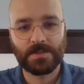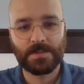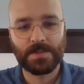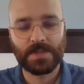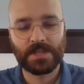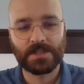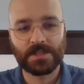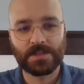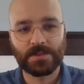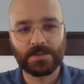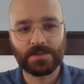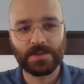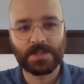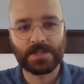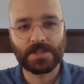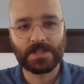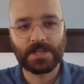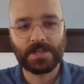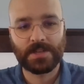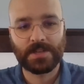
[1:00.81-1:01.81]
the many
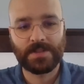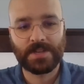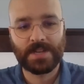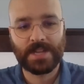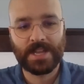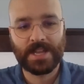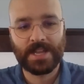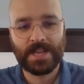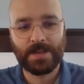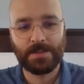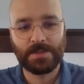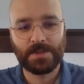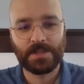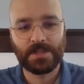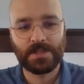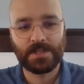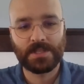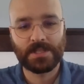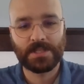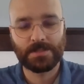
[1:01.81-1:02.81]
stories that have
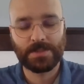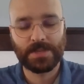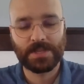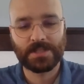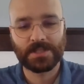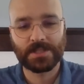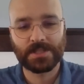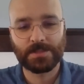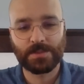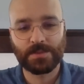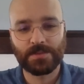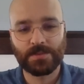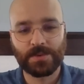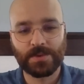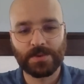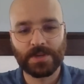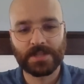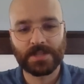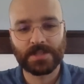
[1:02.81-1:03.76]
inhabited these spaces before